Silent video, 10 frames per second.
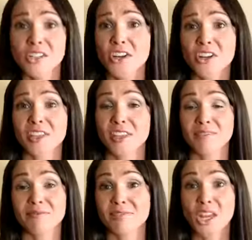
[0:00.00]

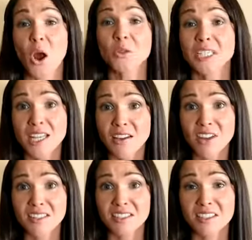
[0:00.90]
Turkey, they only love
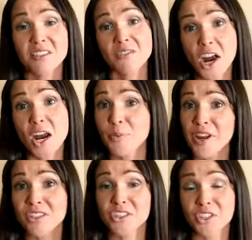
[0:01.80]
us for our
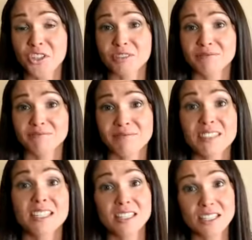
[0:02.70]
breasts too.
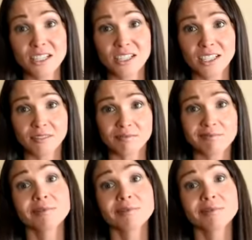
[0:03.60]
Sincerely,